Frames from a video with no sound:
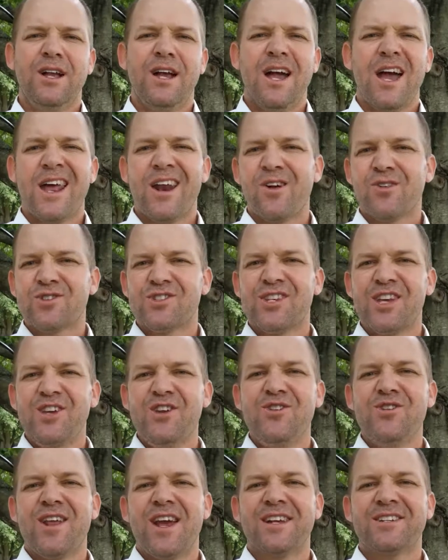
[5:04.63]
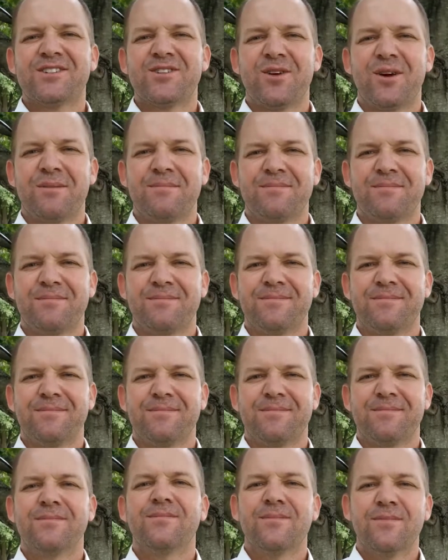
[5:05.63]
and I'll see you next time
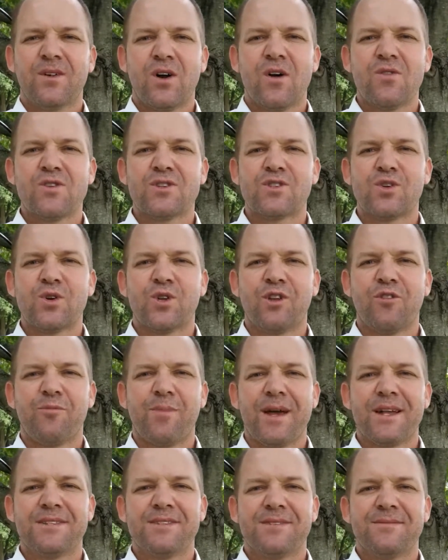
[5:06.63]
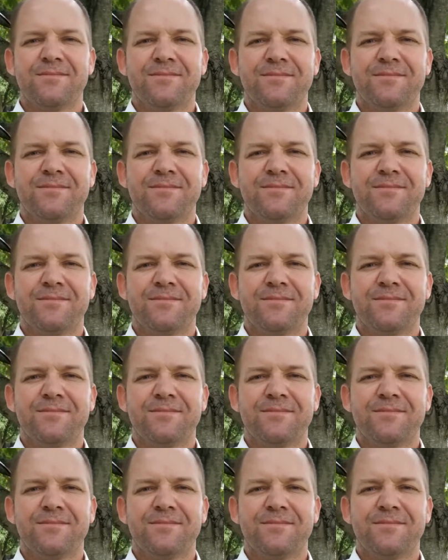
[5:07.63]
on the School of Bets.